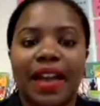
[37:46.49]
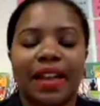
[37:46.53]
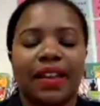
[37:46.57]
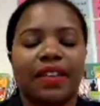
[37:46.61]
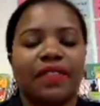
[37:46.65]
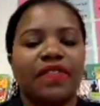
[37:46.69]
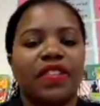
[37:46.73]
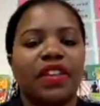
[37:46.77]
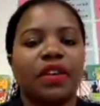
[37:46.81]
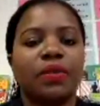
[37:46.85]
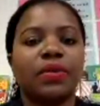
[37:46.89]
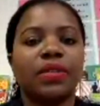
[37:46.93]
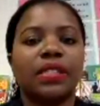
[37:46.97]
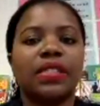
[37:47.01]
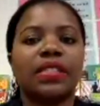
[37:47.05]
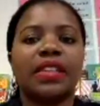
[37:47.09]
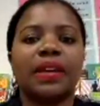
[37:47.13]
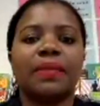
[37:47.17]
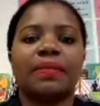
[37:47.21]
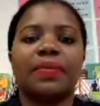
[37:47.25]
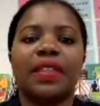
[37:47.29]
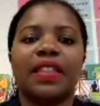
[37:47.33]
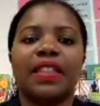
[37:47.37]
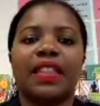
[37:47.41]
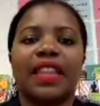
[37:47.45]
If there was
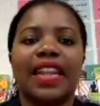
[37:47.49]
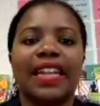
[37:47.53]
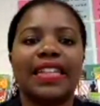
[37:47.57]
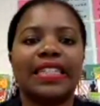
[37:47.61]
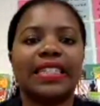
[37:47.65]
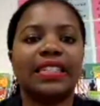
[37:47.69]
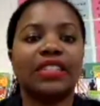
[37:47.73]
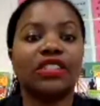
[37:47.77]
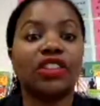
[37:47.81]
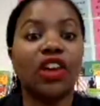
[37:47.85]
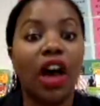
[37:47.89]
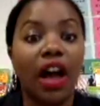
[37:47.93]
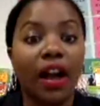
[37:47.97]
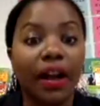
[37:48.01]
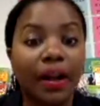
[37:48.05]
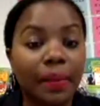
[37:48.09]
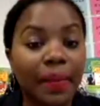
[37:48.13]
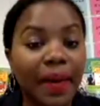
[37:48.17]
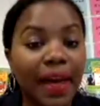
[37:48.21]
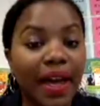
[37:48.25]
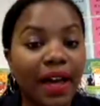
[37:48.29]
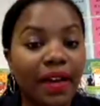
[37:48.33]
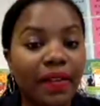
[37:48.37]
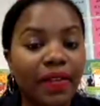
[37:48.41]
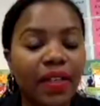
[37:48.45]
something that I didn't talk
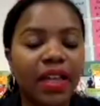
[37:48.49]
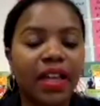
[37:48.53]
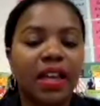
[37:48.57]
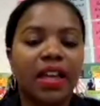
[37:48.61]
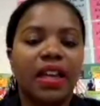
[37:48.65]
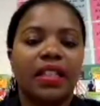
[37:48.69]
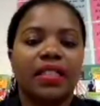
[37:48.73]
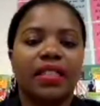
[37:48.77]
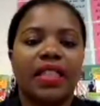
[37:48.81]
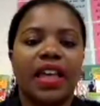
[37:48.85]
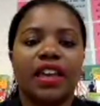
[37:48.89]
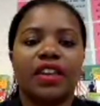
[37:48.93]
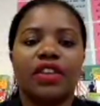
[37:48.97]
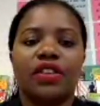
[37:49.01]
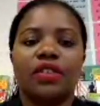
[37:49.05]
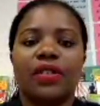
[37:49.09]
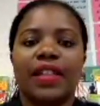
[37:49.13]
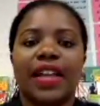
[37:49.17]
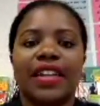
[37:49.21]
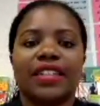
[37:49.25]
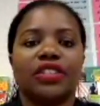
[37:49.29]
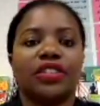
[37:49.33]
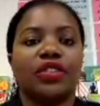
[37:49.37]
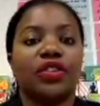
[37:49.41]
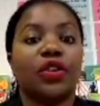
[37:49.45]
about that you'd
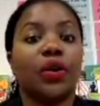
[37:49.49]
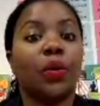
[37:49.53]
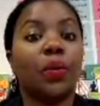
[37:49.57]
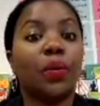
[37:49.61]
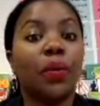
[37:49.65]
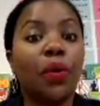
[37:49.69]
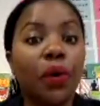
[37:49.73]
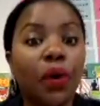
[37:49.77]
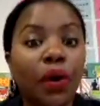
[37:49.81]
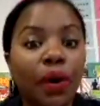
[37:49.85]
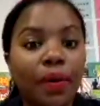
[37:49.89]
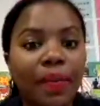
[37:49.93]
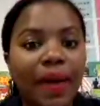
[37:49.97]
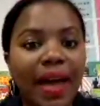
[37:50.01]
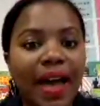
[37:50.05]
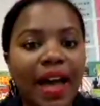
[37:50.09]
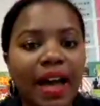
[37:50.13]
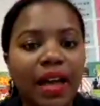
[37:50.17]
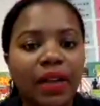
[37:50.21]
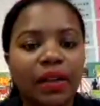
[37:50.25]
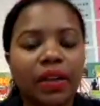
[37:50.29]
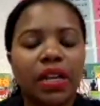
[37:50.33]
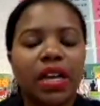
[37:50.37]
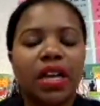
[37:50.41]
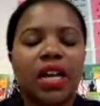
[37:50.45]
like to know more
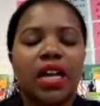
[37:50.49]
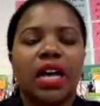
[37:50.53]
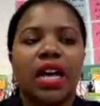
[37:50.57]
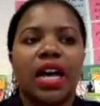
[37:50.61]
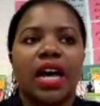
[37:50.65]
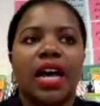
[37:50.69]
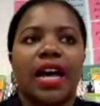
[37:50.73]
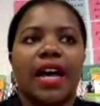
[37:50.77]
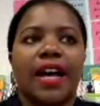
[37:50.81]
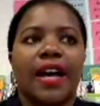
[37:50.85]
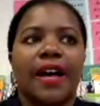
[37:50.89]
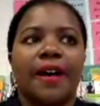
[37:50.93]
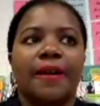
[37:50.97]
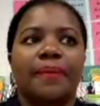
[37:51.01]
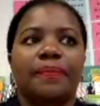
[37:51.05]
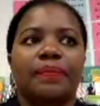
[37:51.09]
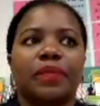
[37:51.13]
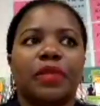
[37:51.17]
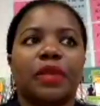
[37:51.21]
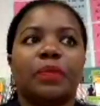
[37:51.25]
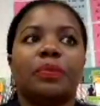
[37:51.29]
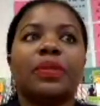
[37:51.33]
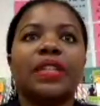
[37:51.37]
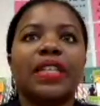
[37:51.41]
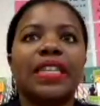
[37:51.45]
about,
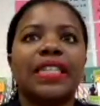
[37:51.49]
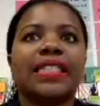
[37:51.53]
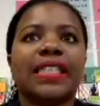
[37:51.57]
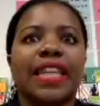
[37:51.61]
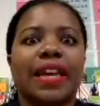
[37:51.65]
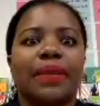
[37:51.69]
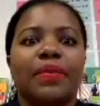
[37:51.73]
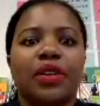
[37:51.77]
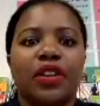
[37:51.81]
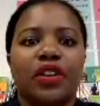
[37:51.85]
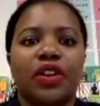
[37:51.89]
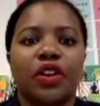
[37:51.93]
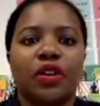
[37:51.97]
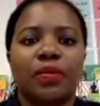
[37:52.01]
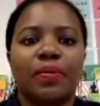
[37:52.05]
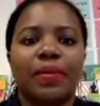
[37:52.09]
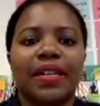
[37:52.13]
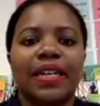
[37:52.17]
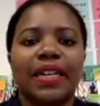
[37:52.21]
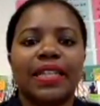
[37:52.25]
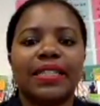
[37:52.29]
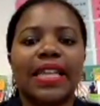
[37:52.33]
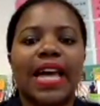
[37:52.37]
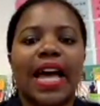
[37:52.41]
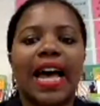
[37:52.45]
please let me know,
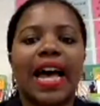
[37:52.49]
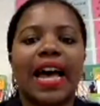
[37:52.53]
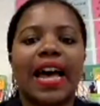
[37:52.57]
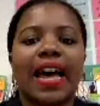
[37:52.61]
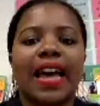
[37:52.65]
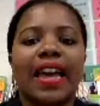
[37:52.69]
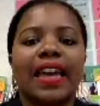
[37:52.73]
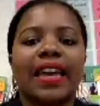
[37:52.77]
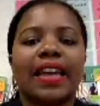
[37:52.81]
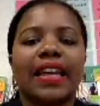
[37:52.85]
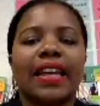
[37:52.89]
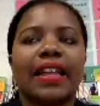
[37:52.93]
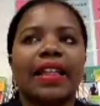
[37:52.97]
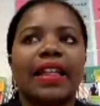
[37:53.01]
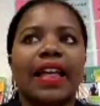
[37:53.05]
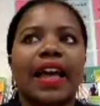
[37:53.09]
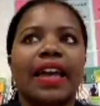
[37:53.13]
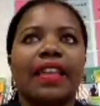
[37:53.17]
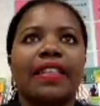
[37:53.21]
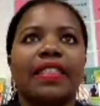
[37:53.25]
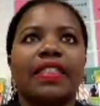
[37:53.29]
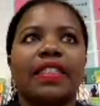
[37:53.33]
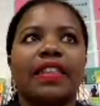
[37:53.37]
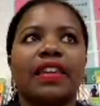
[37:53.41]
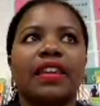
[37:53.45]
because I
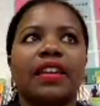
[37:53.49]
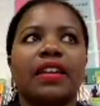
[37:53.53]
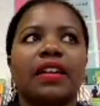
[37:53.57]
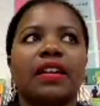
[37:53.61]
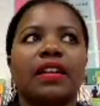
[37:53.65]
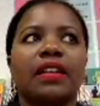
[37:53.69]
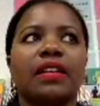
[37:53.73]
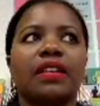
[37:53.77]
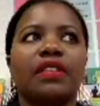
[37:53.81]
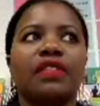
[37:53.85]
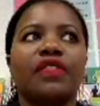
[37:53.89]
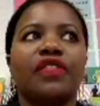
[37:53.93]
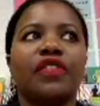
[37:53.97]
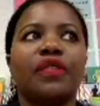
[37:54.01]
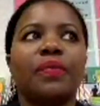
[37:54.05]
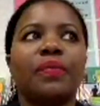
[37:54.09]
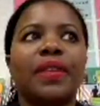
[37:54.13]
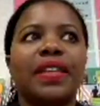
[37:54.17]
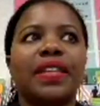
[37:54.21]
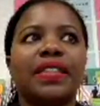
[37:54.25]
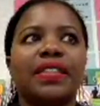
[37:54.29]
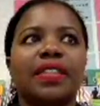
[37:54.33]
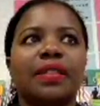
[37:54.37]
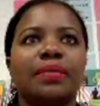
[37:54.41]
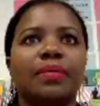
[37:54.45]
think for me
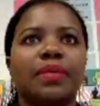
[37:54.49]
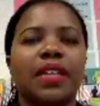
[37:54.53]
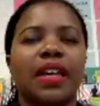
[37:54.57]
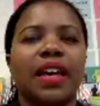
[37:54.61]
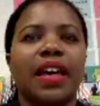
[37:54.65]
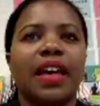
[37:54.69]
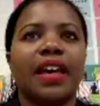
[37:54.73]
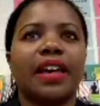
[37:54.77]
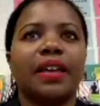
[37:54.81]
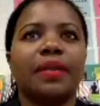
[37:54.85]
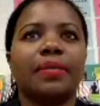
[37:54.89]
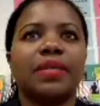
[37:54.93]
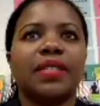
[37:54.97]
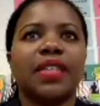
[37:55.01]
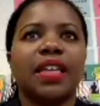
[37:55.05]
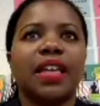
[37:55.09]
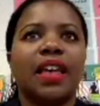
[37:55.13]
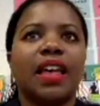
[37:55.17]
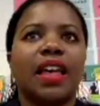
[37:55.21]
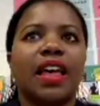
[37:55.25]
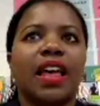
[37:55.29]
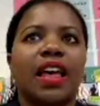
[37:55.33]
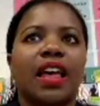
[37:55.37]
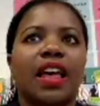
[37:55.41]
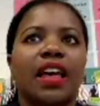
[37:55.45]
sometimes,
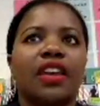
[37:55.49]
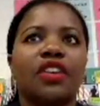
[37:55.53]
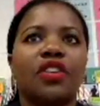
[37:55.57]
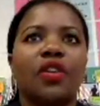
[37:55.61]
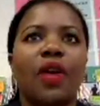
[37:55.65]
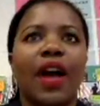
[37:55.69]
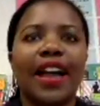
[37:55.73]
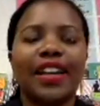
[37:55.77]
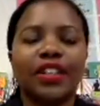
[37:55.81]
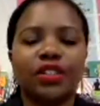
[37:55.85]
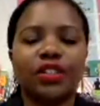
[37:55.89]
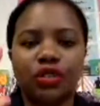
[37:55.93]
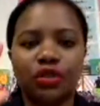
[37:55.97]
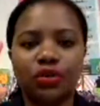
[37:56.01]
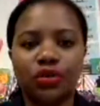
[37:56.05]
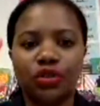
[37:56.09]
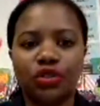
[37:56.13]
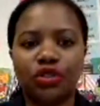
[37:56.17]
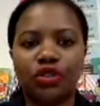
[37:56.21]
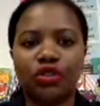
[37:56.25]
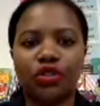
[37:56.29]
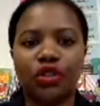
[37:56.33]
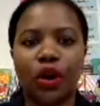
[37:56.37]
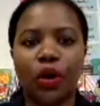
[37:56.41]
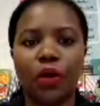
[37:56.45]
I do
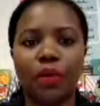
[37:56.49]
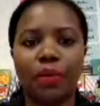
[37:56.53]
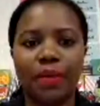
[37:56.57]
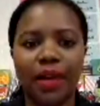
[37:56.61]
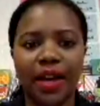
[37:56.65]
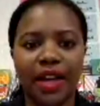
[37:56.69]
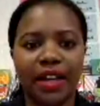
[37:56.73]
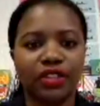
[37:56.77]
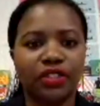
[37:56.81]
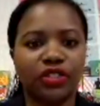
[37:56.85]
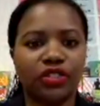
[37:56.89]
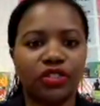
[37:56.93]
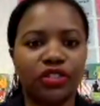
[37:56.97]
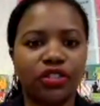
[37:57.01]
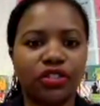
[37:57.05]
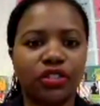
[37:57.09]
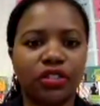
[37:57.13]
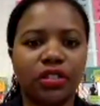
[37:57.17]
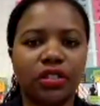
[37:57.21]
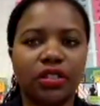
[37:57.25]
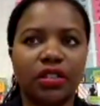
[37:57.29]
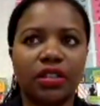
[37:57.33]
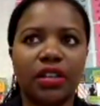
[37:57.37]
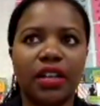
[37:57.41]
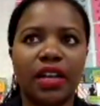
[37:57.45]
so much,
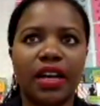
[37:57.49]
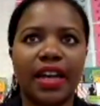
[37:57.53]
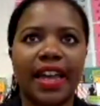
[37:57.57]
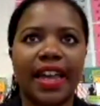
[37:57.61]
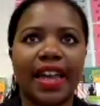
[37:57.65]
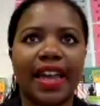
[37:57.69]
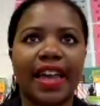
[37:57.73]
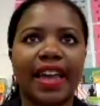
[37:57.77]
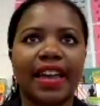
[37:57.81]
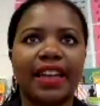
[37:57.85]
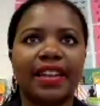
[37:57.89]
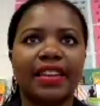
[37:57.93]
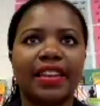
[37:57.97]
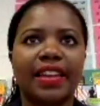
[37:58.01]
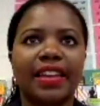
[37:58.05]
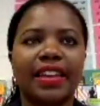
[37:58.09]
and